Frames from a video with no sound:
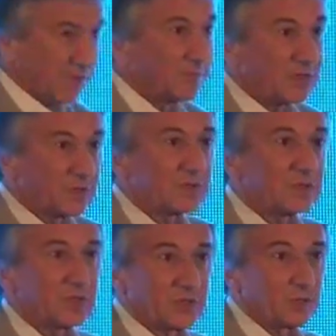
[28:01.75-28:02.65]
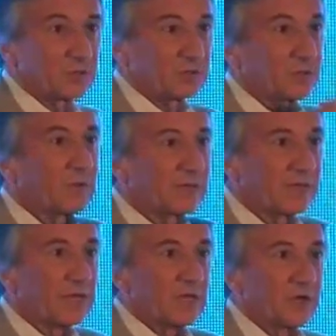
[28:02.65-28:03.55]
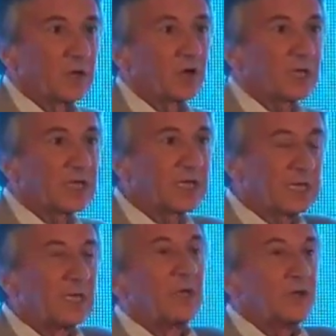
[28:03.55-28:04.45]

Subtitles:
some issues that I'll show you as to whether the cookie